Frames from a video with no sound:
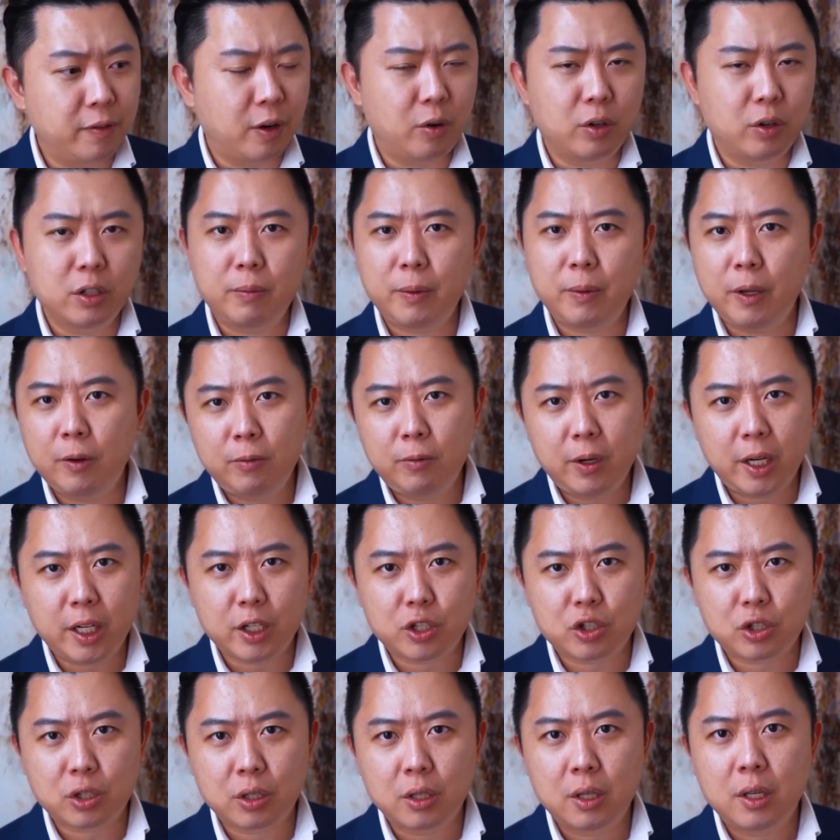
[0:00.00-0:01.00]
If I want to be
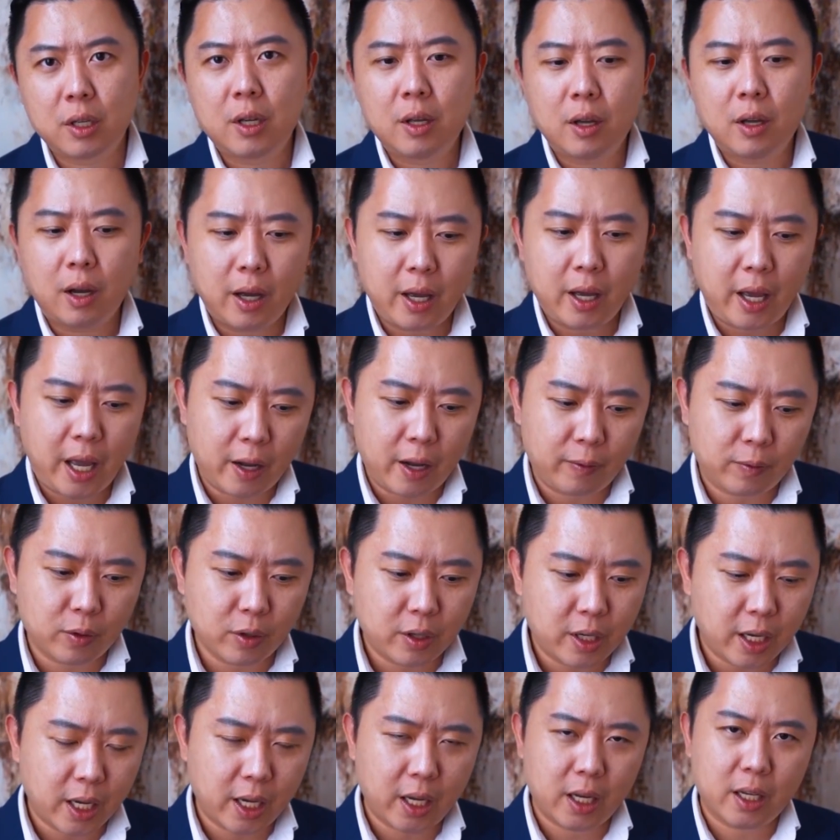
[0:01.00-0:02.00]
rich, I have
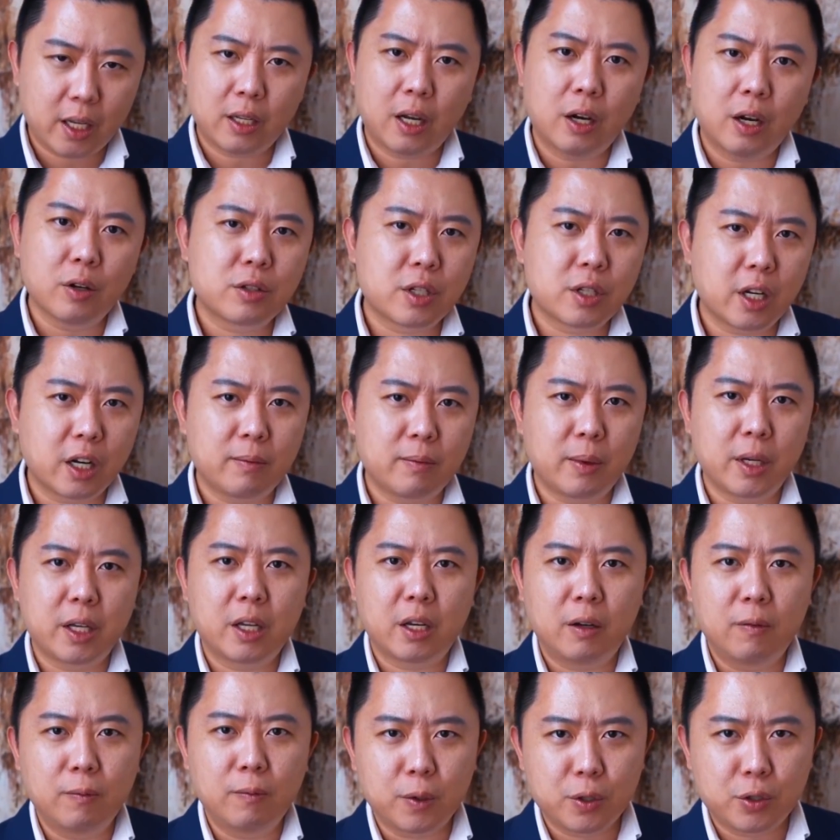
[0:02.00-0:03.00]
to get outside of my
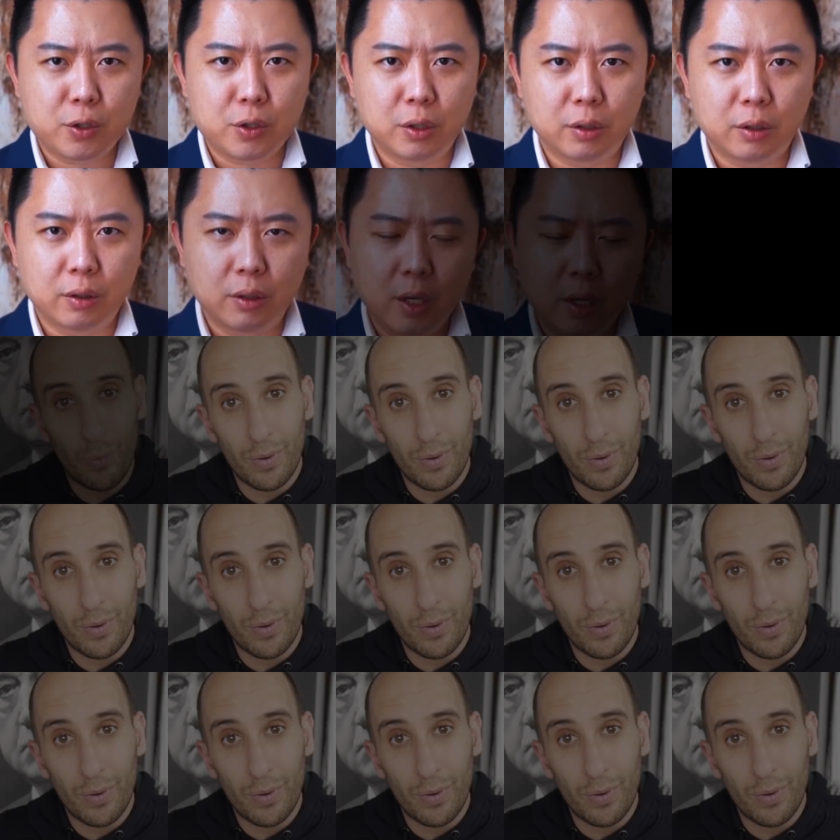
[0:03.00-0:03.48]
comfort zone.